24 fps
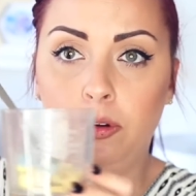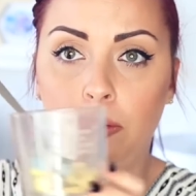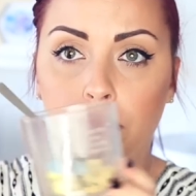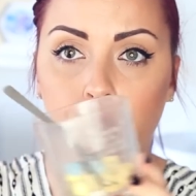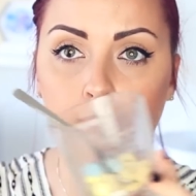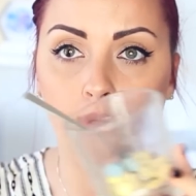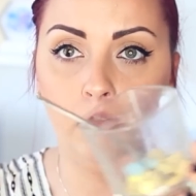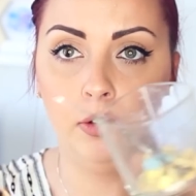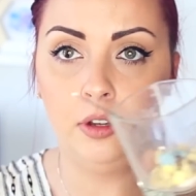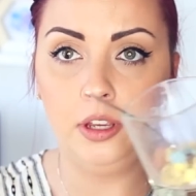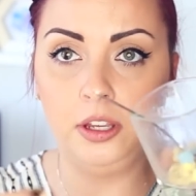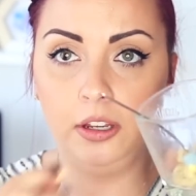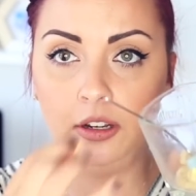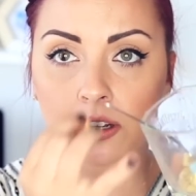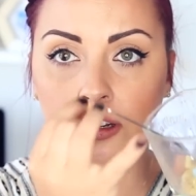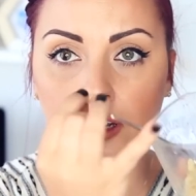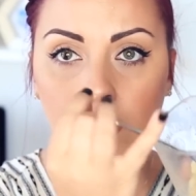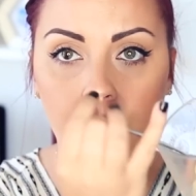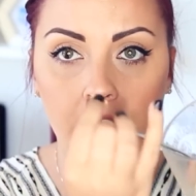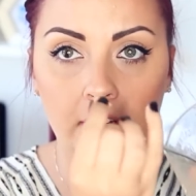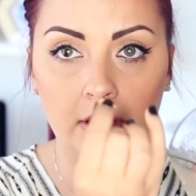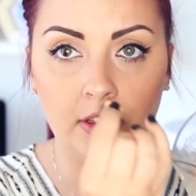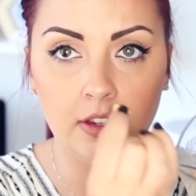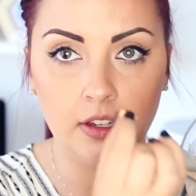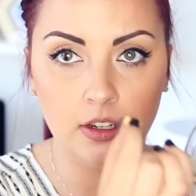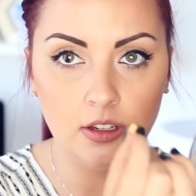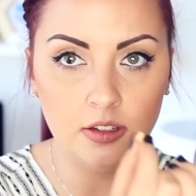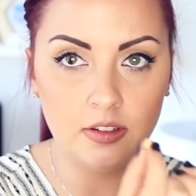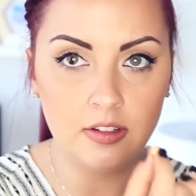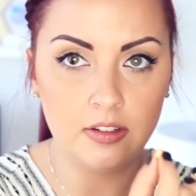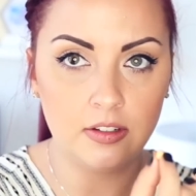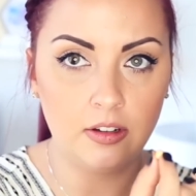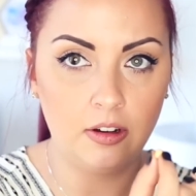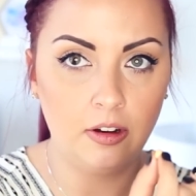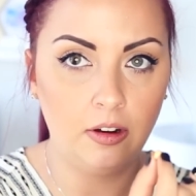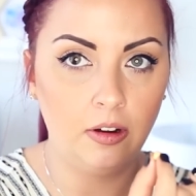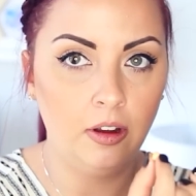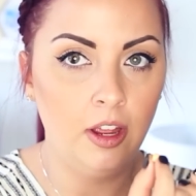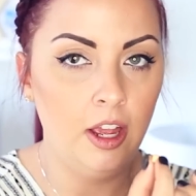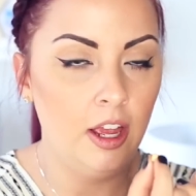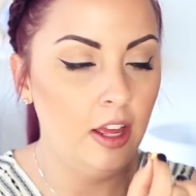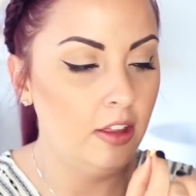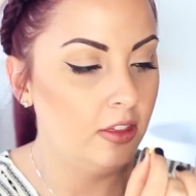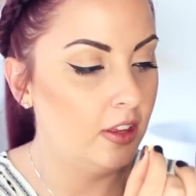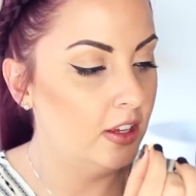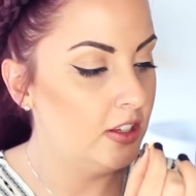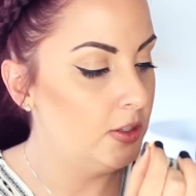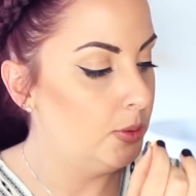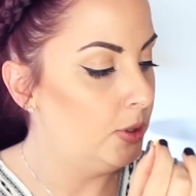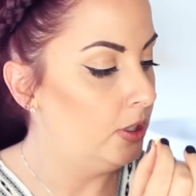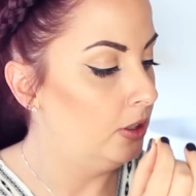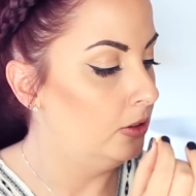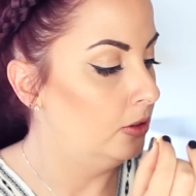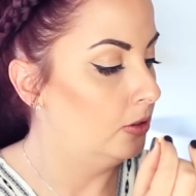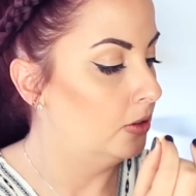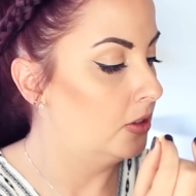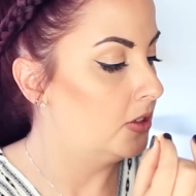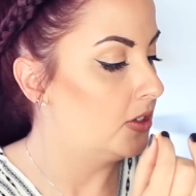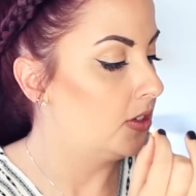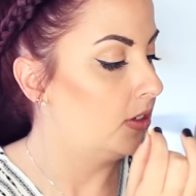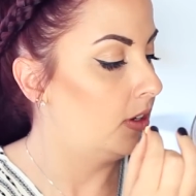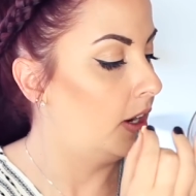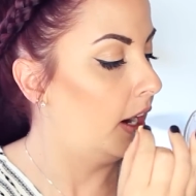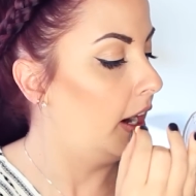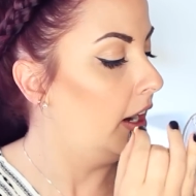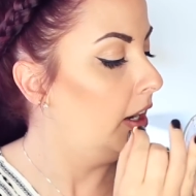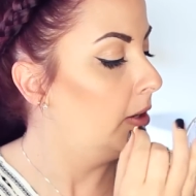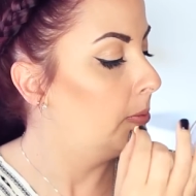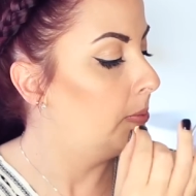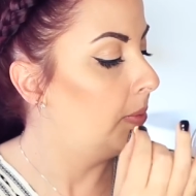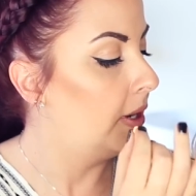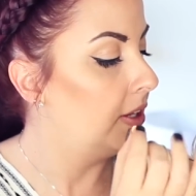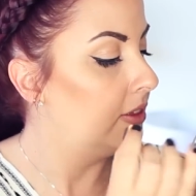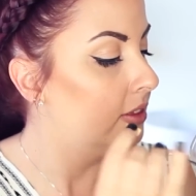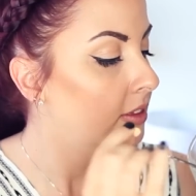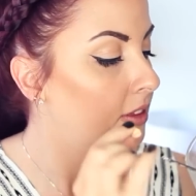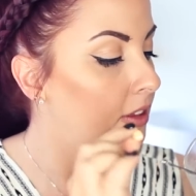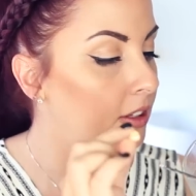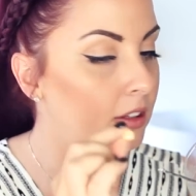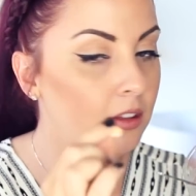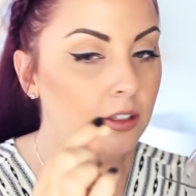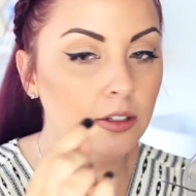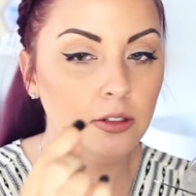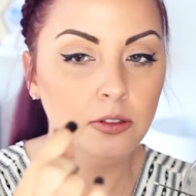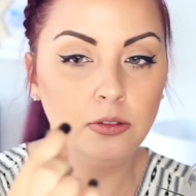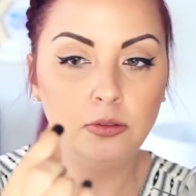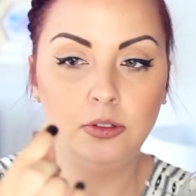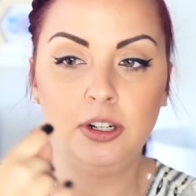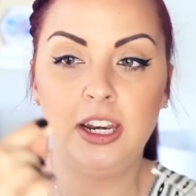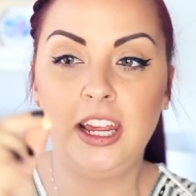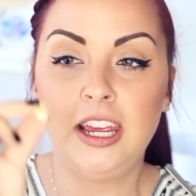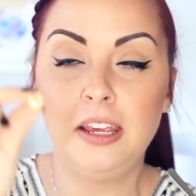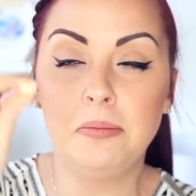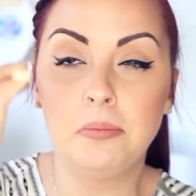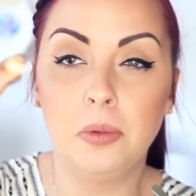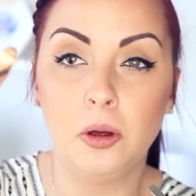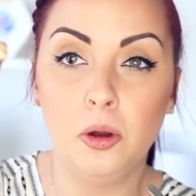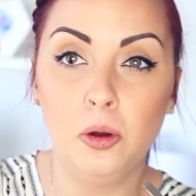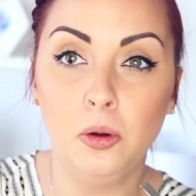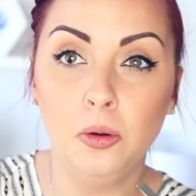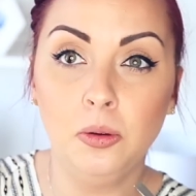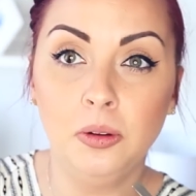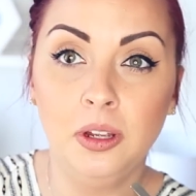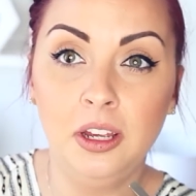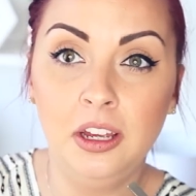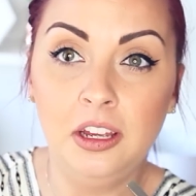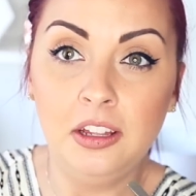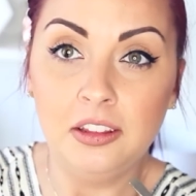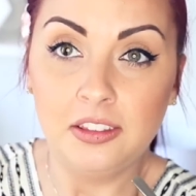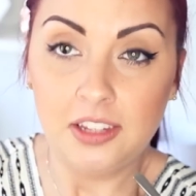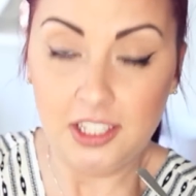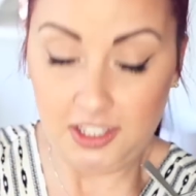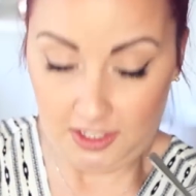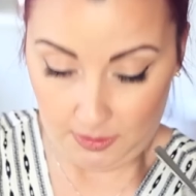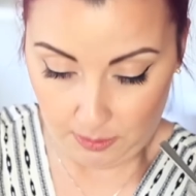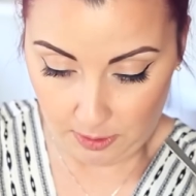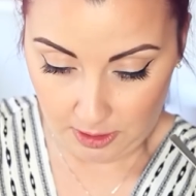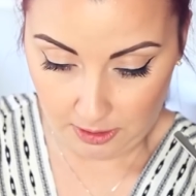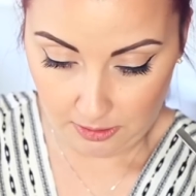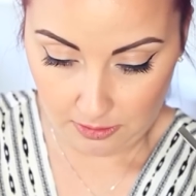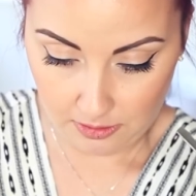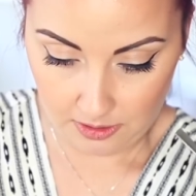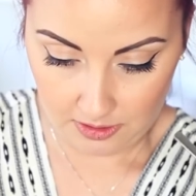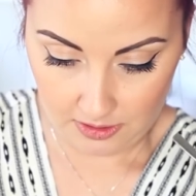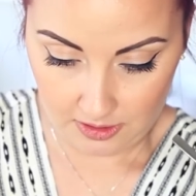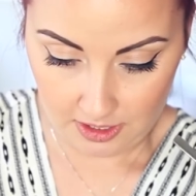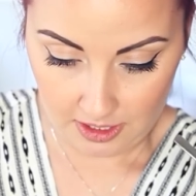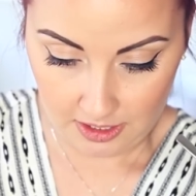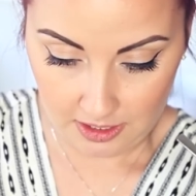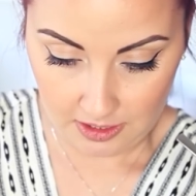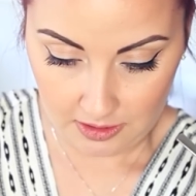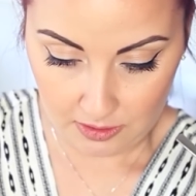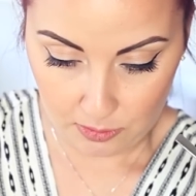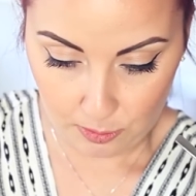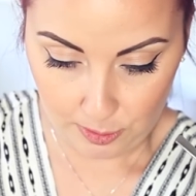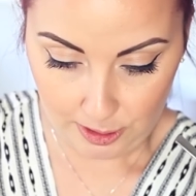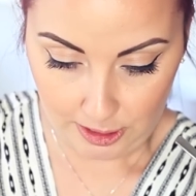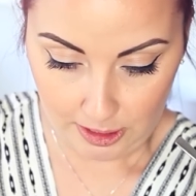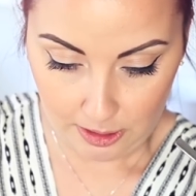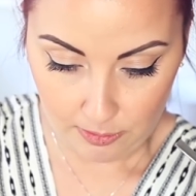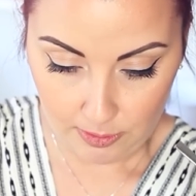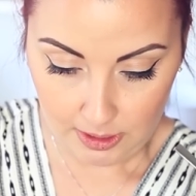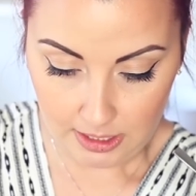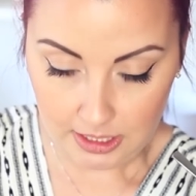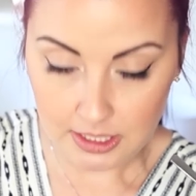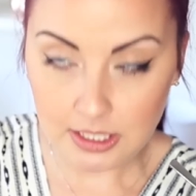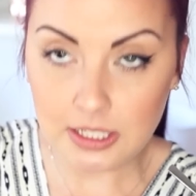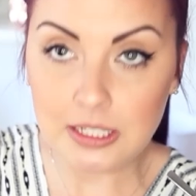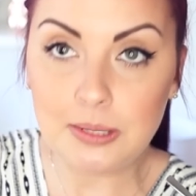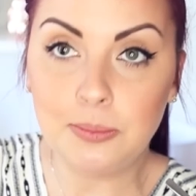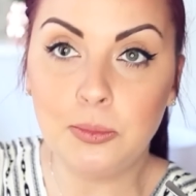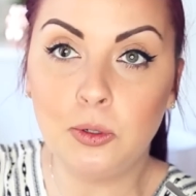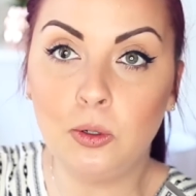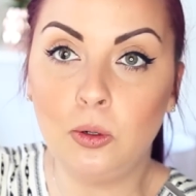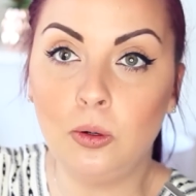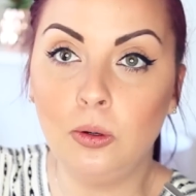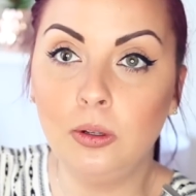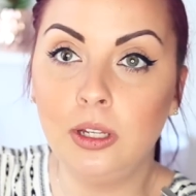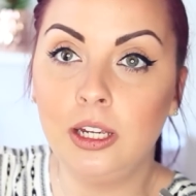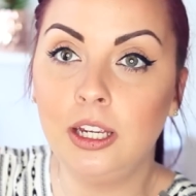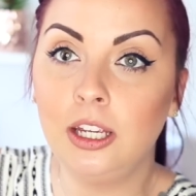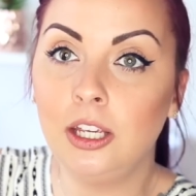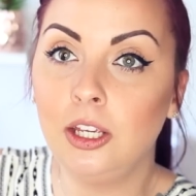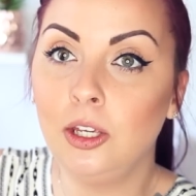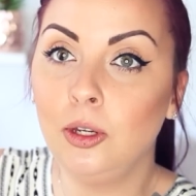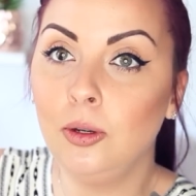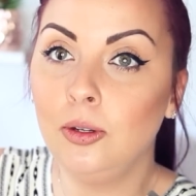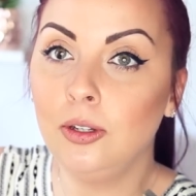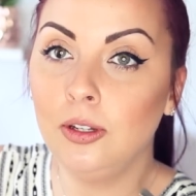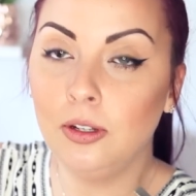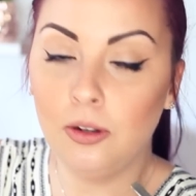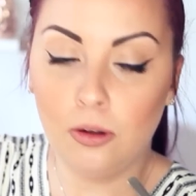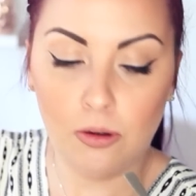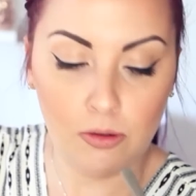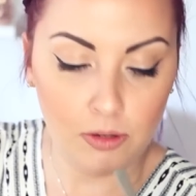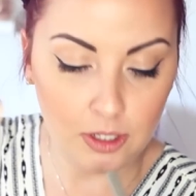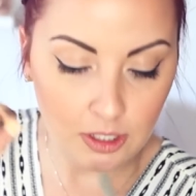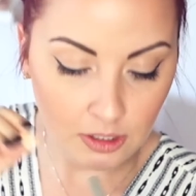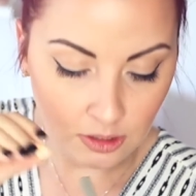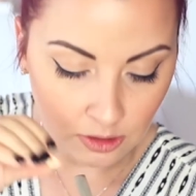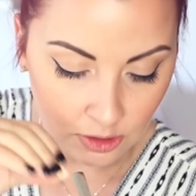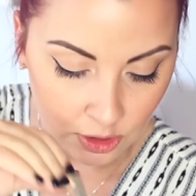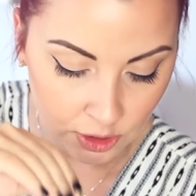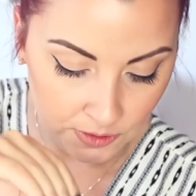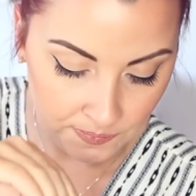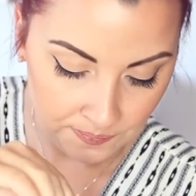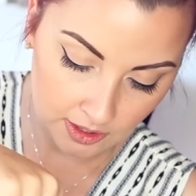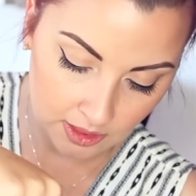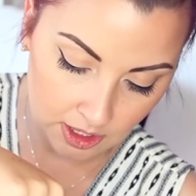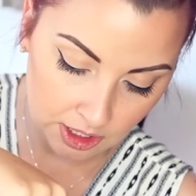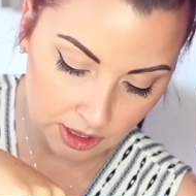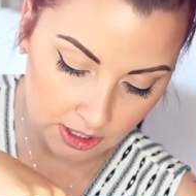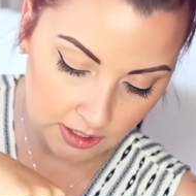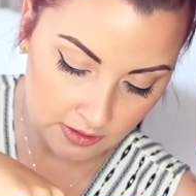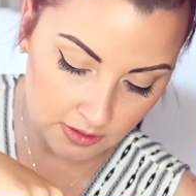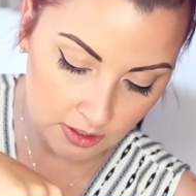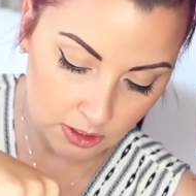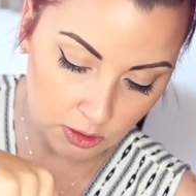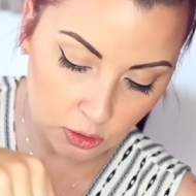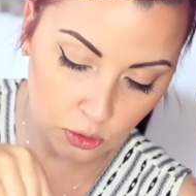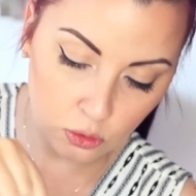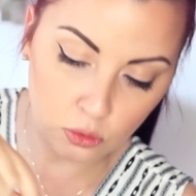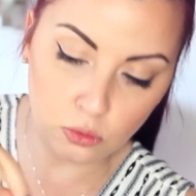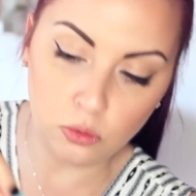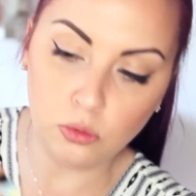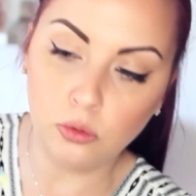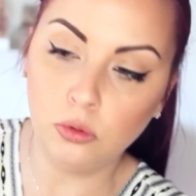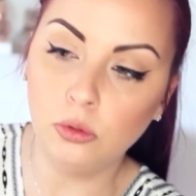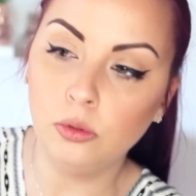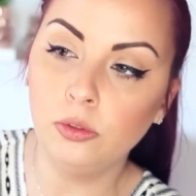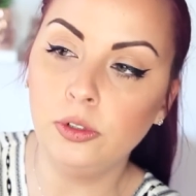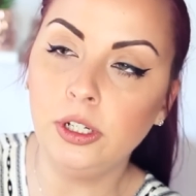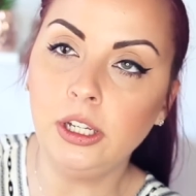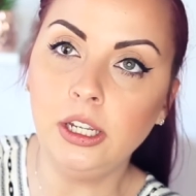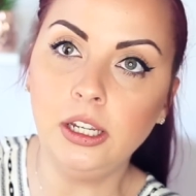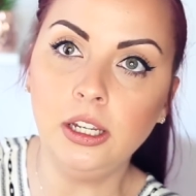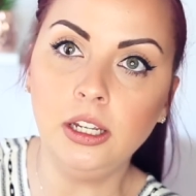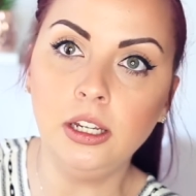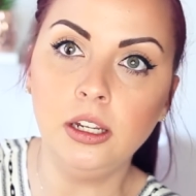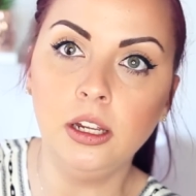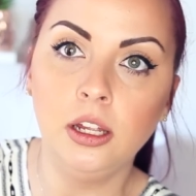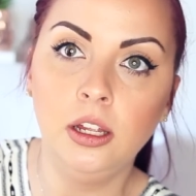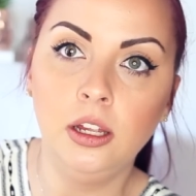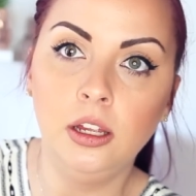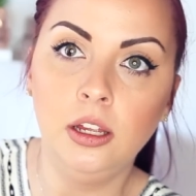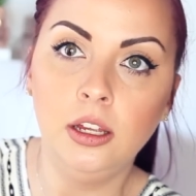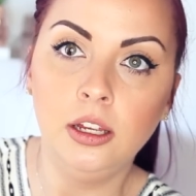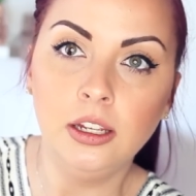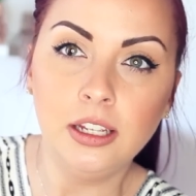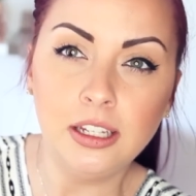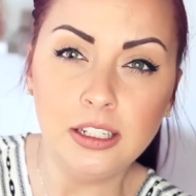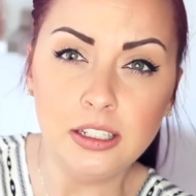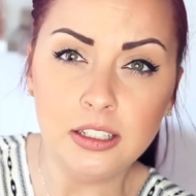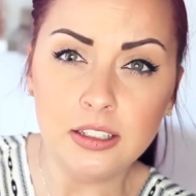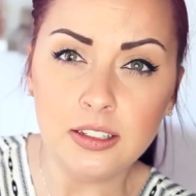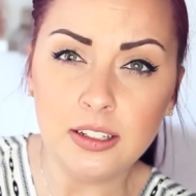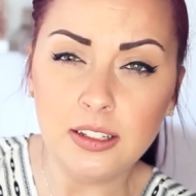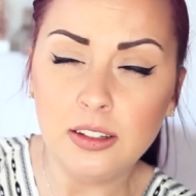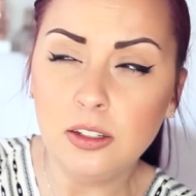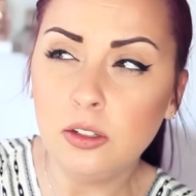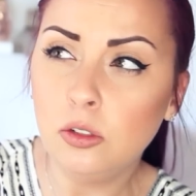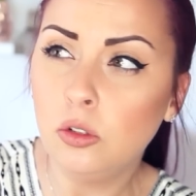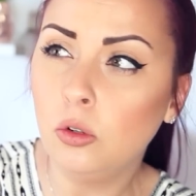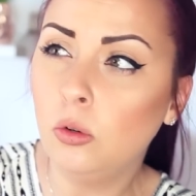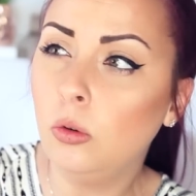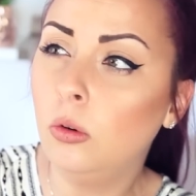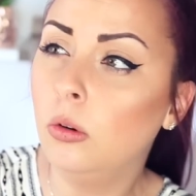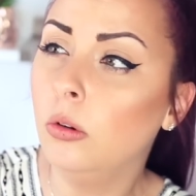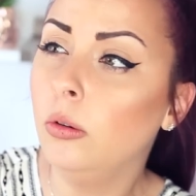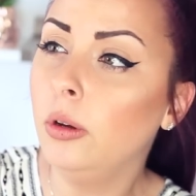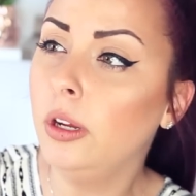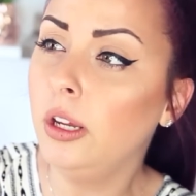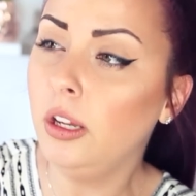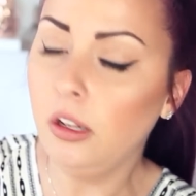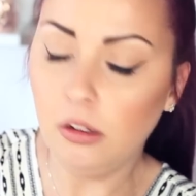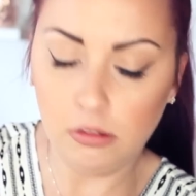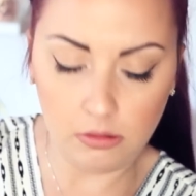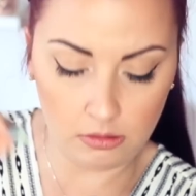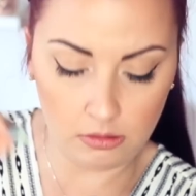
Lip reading: I put milk in and everything. So that's what it looks like. But the little Nemo, that's what it looks like. It's really, really small and cute and orange. And then there's a Dory. Can you see the Dory?